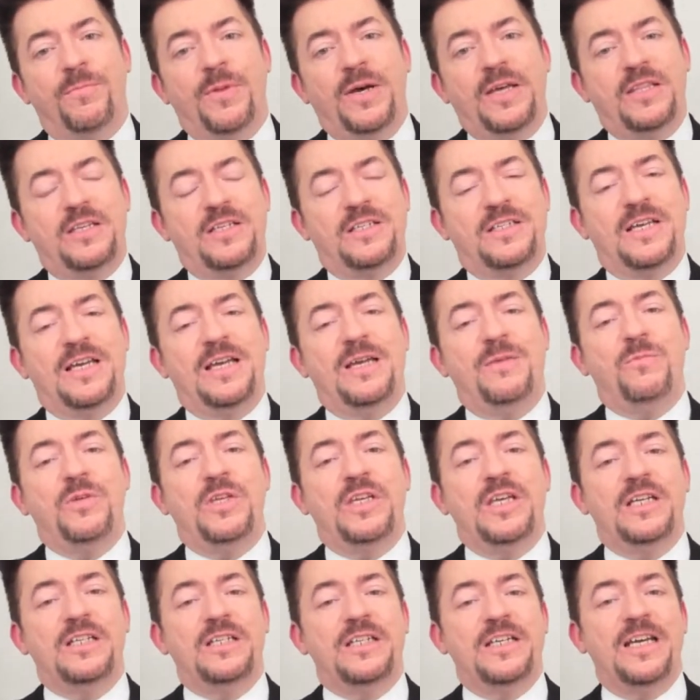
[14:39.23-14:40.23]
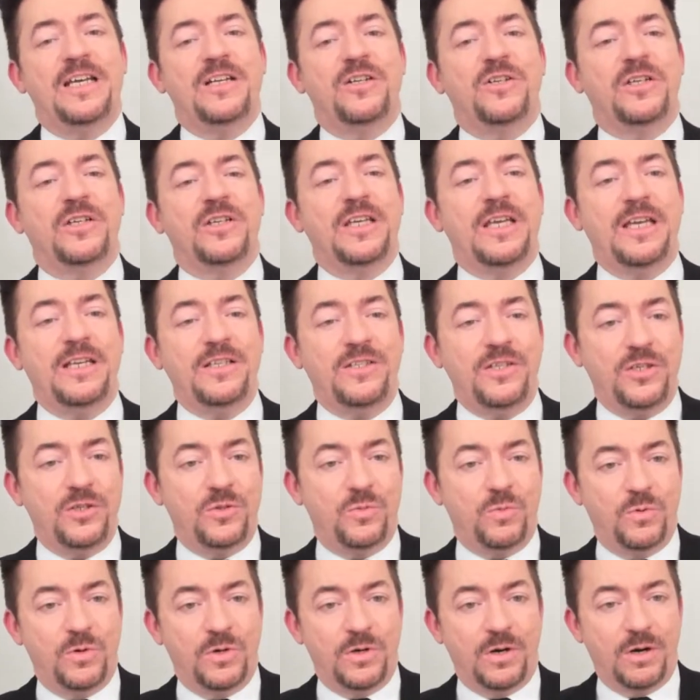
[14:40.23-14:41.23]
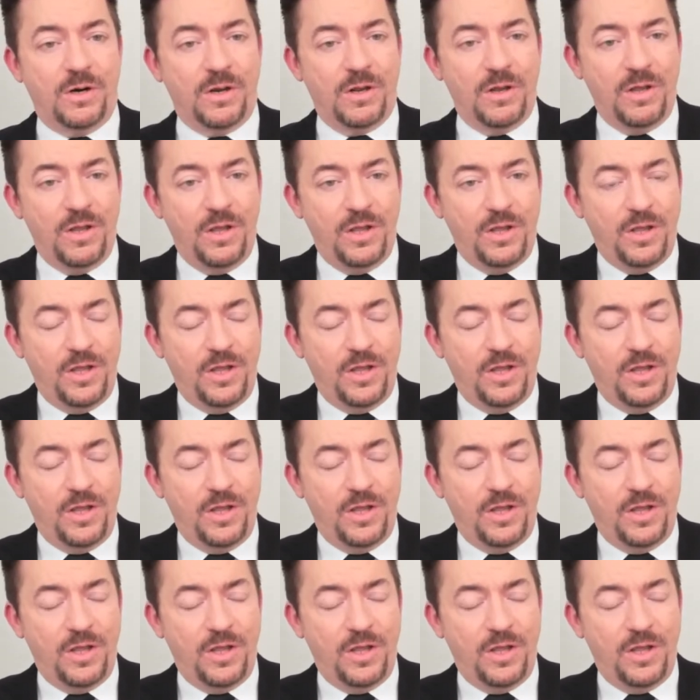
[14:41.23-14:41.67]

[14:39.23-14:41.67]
By the time we get to Edgar Cayce's work,